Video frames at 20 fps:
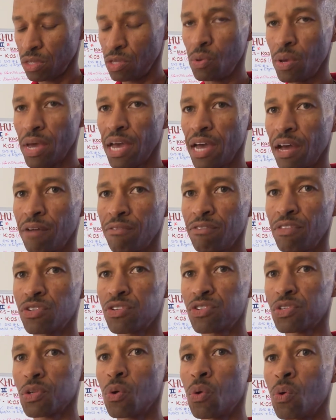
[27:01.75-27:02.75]
you have the
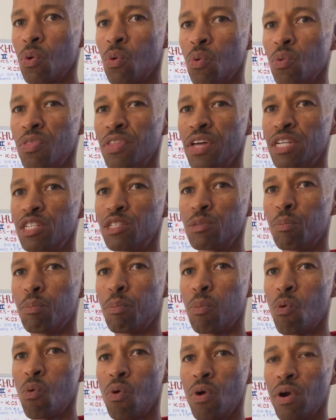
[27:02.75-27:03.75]
soul that is
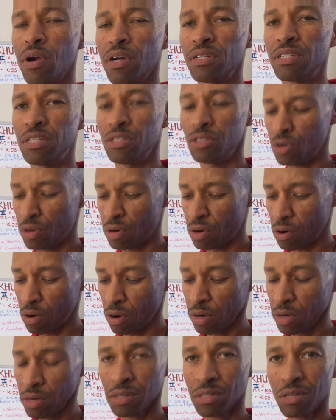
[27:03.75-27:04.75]
born in your
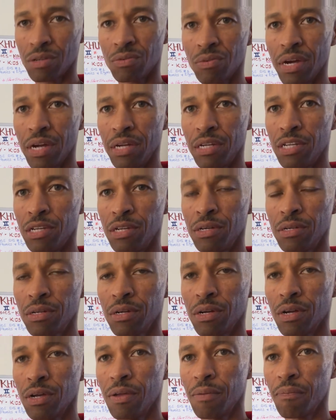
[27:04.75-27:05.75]
heart right
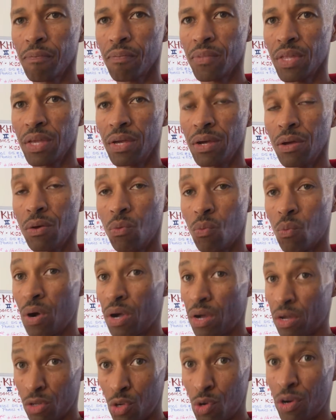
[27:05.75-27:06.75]
here
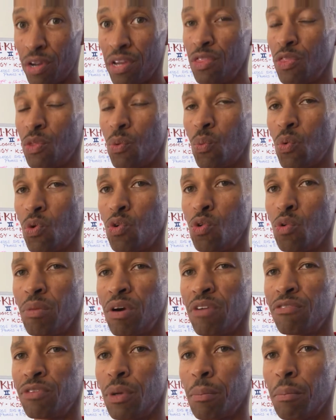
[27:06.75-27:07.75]
while you're in the
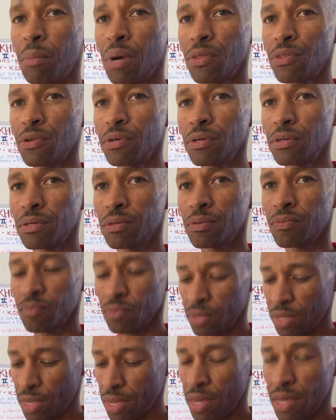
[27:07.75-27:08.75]
womb of your mother,
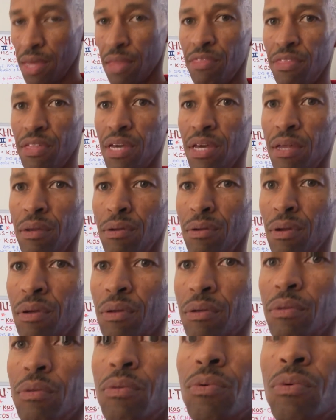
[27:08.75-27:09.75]
and then
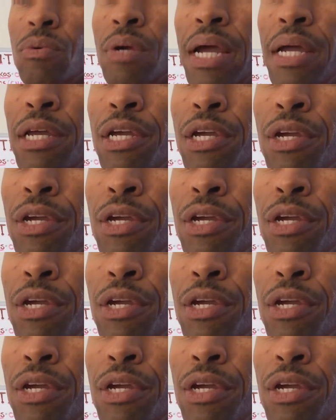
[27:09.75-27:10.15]
right